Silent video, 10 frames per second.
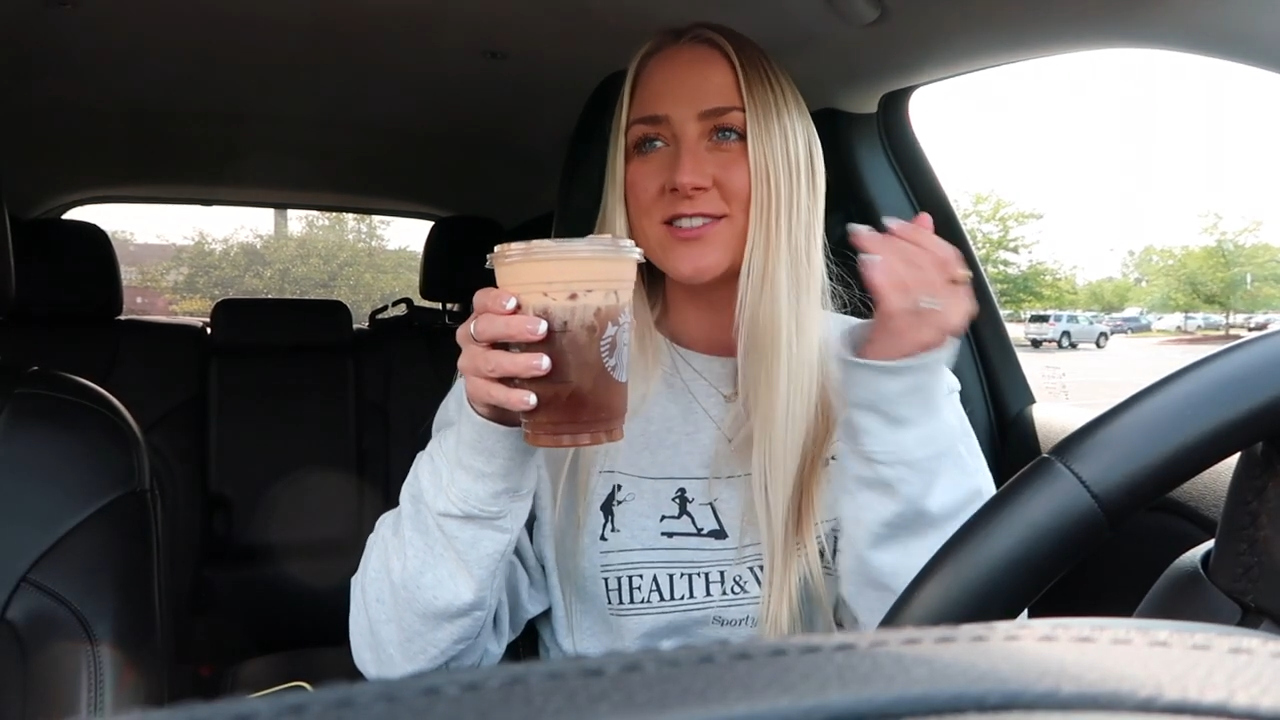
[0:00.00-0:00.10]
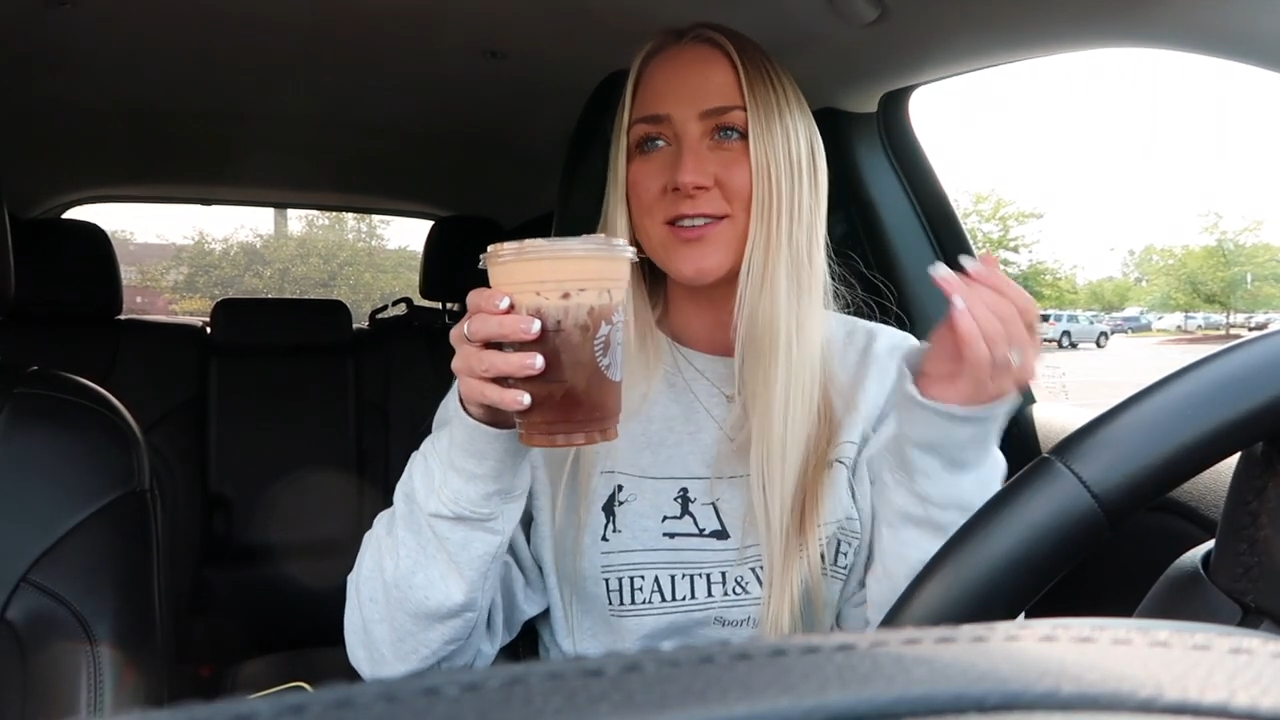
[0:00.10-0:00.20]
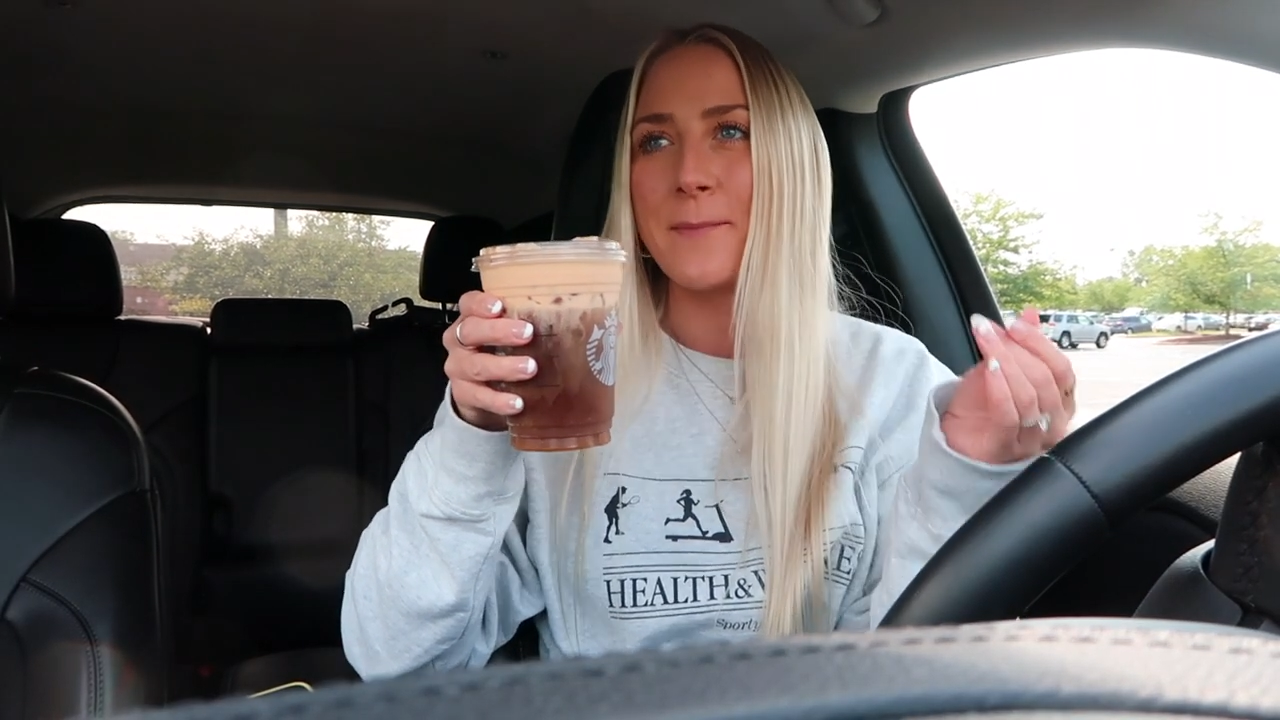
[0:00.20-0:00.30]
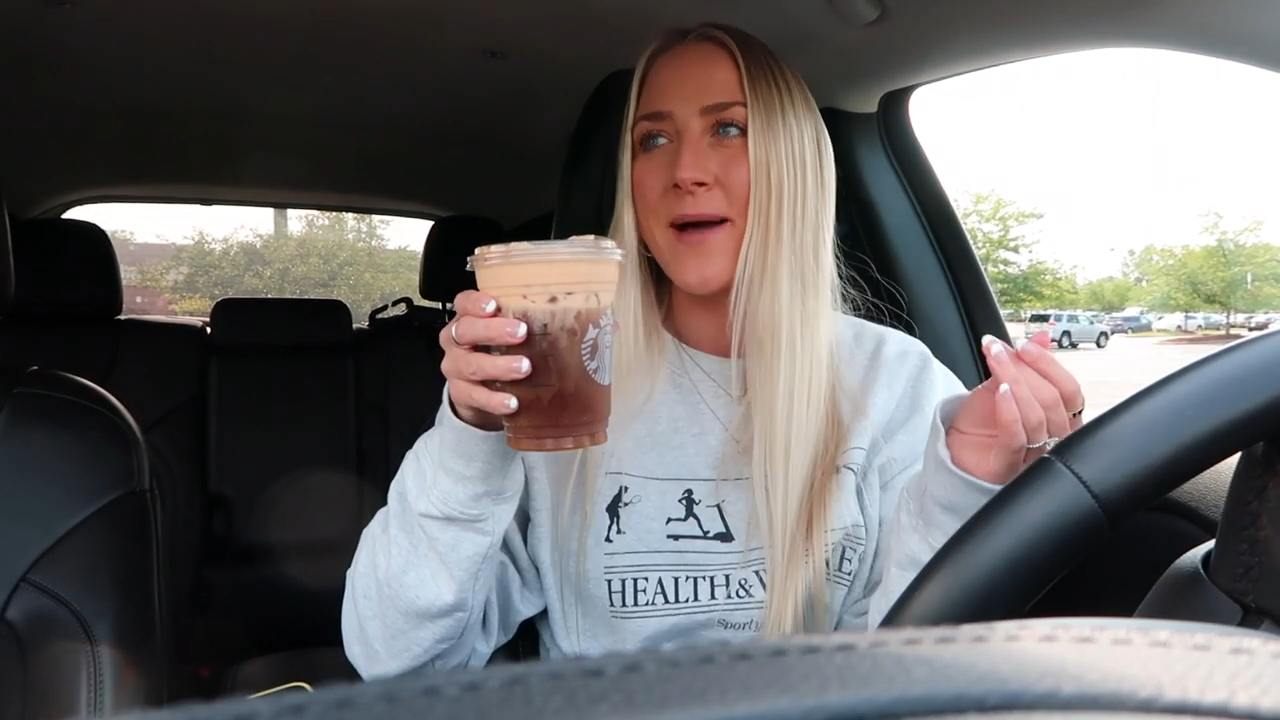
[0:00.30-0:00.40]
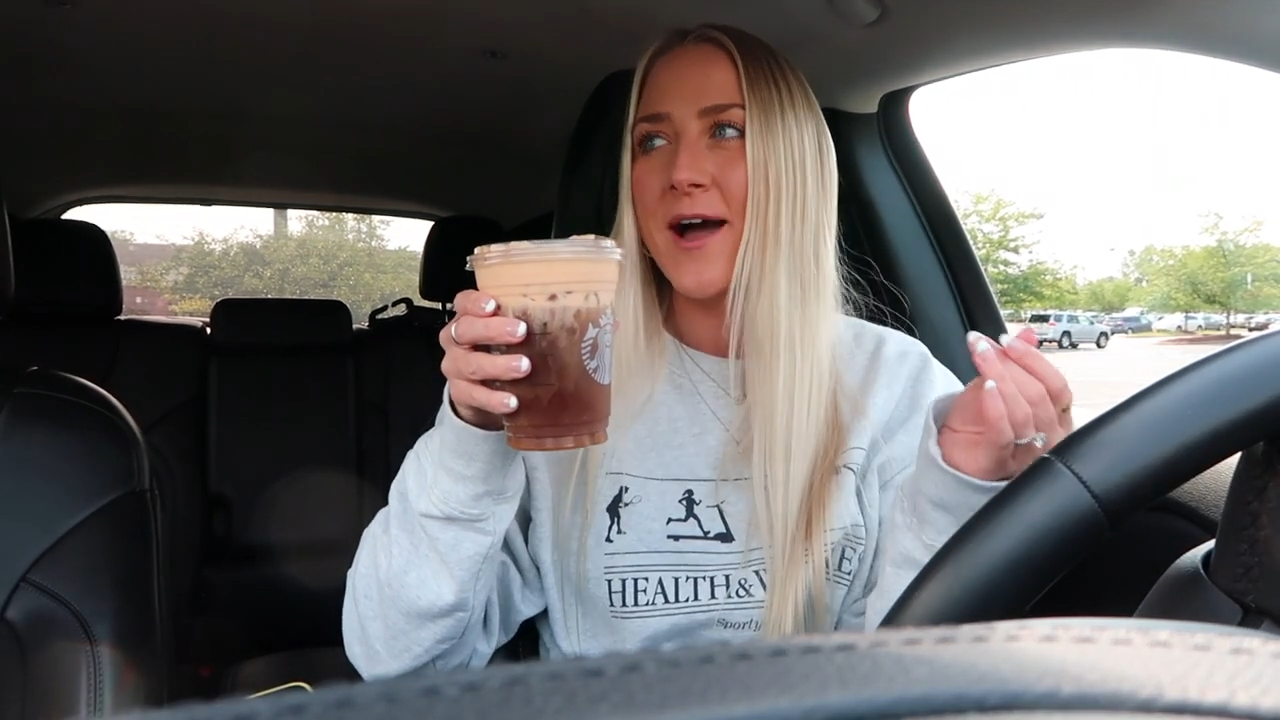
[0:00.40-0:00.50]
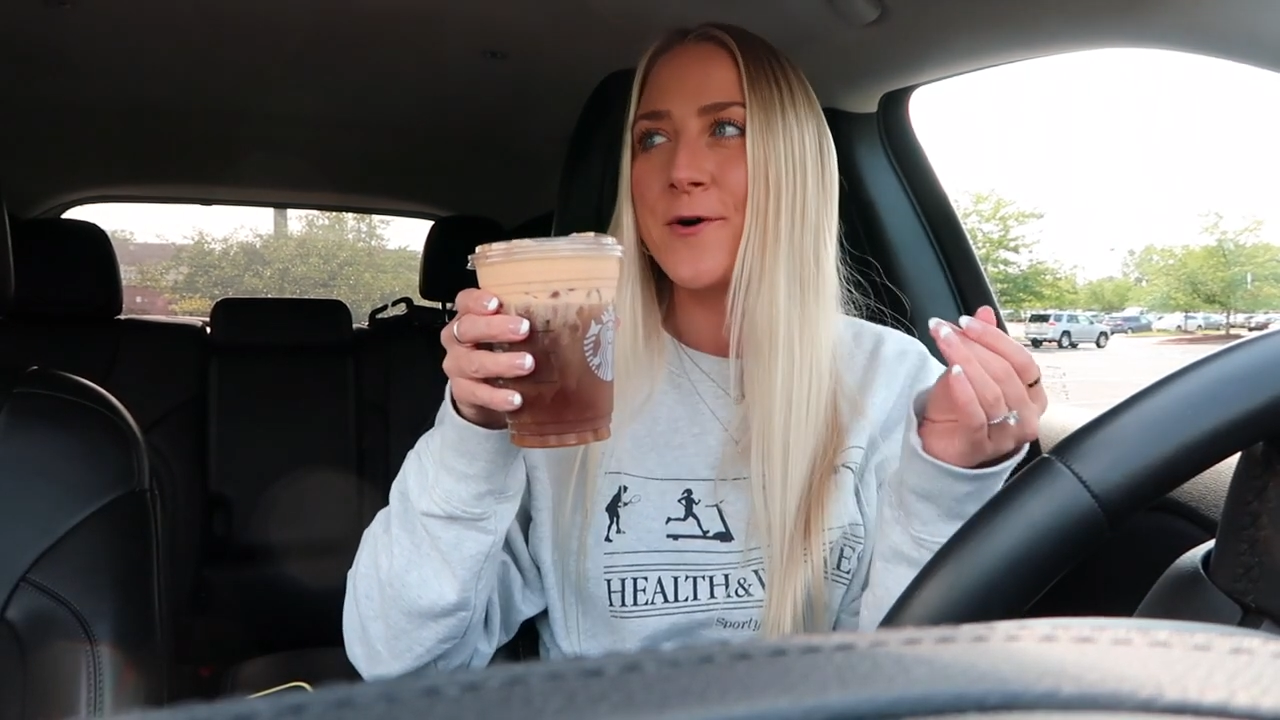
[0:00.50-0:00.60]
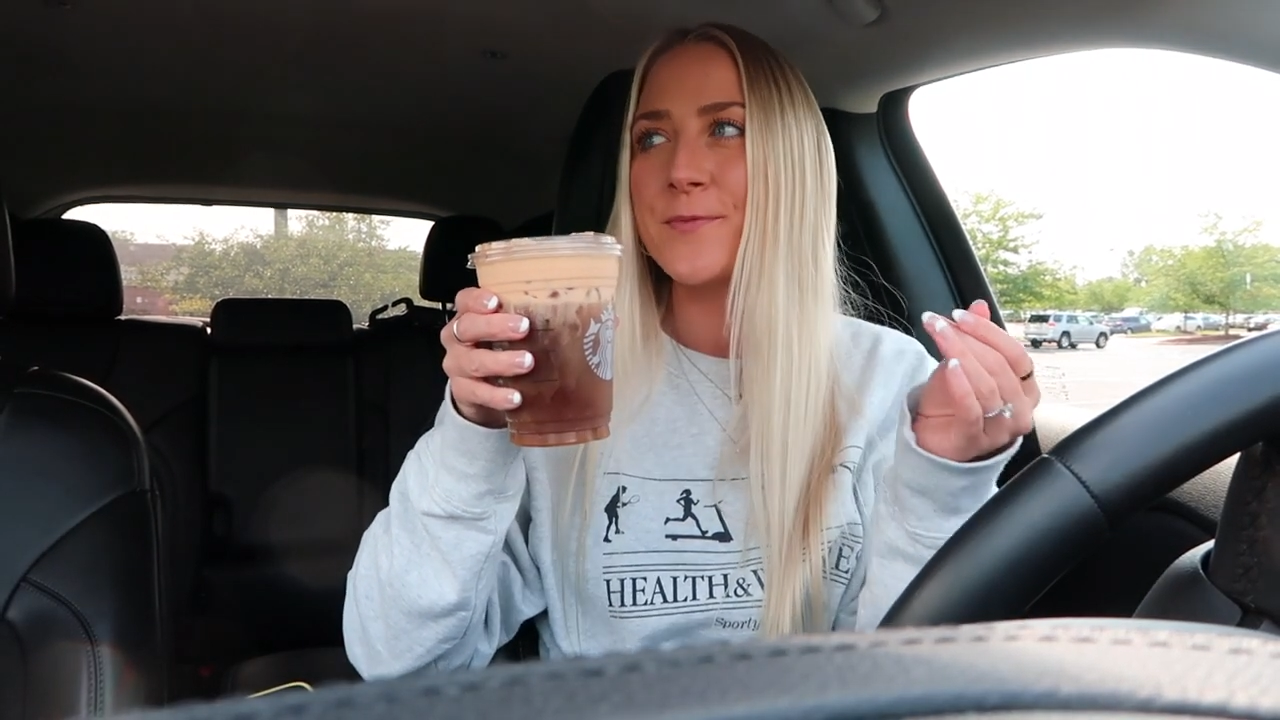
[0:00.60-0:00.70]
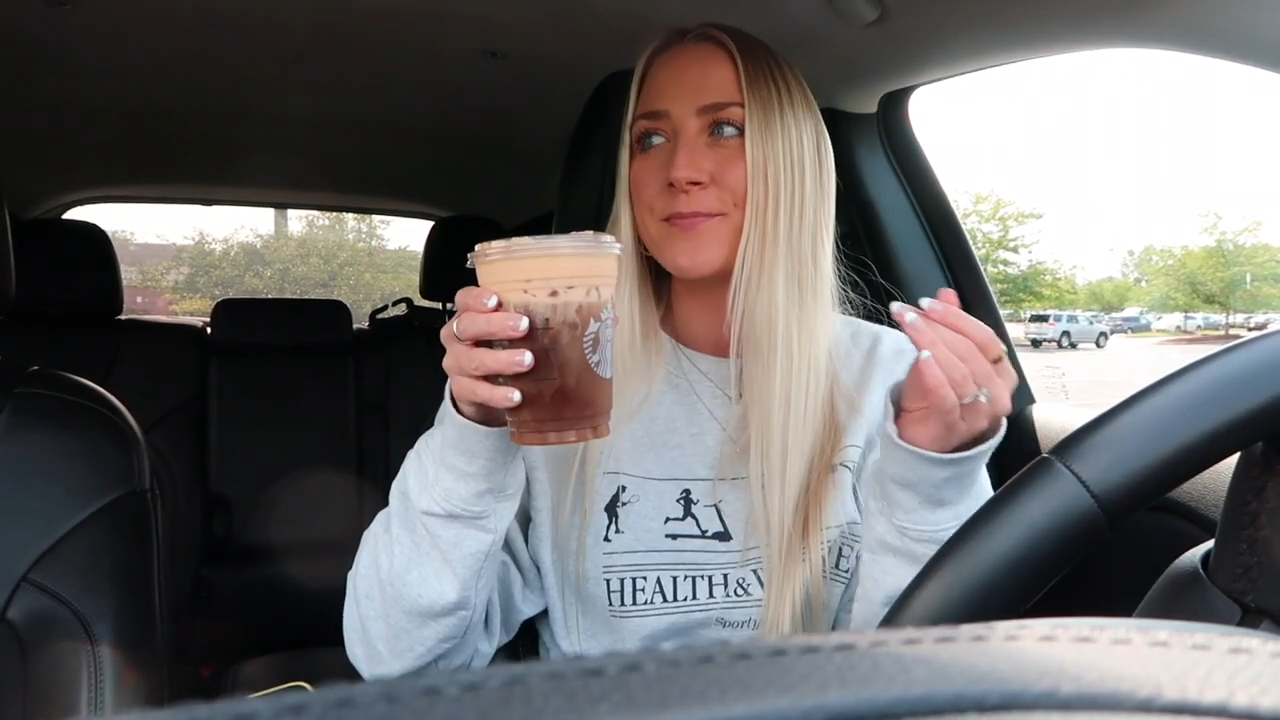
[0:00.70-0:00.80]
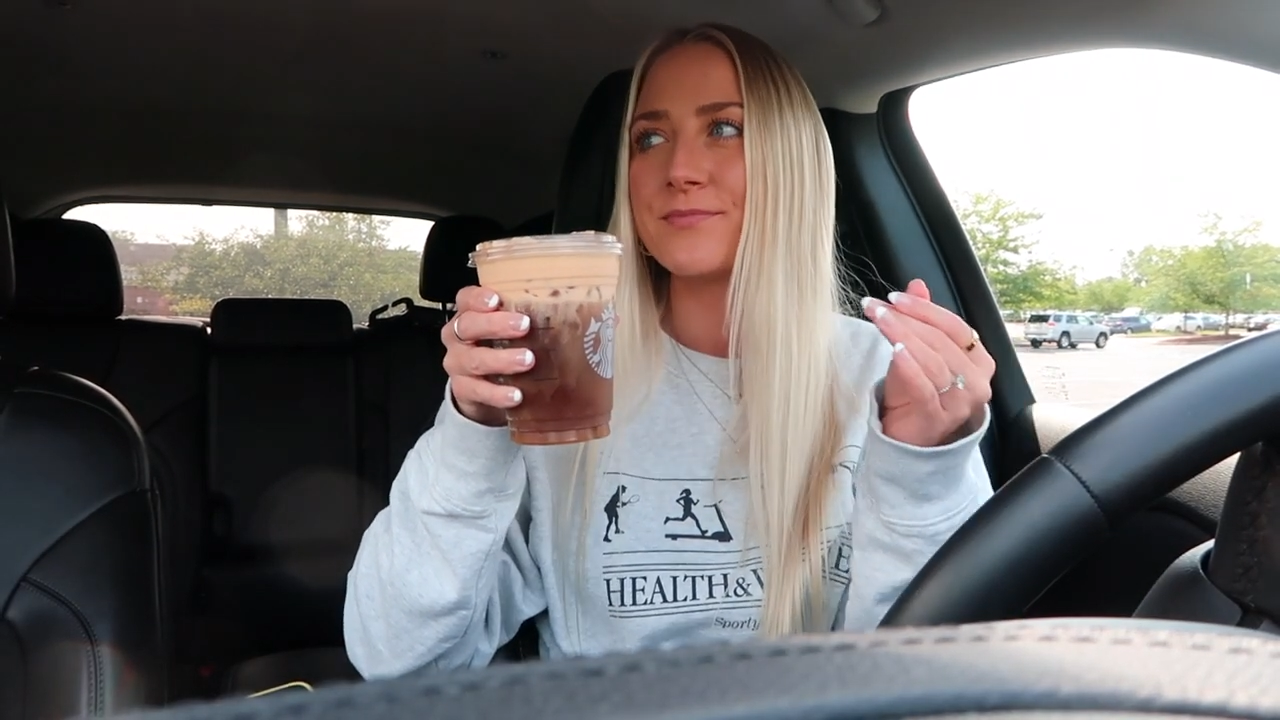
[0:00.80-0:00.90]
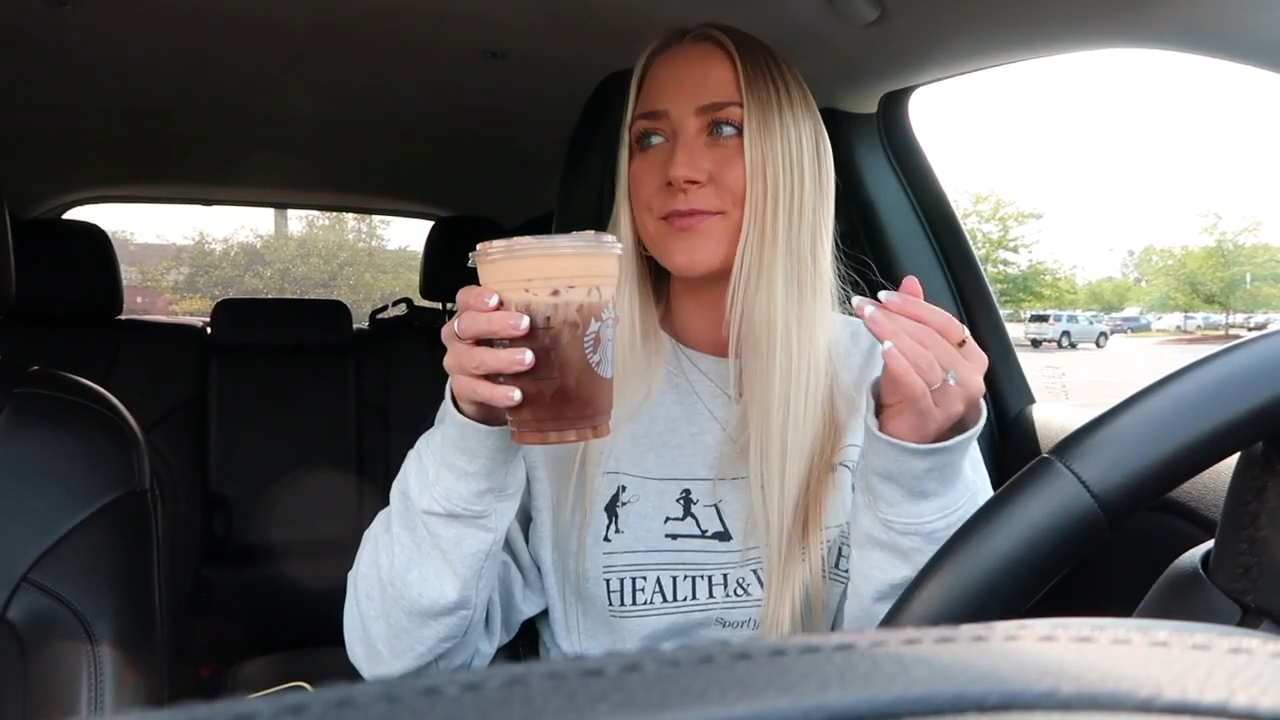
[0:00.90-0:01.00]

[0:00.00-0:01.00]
somehow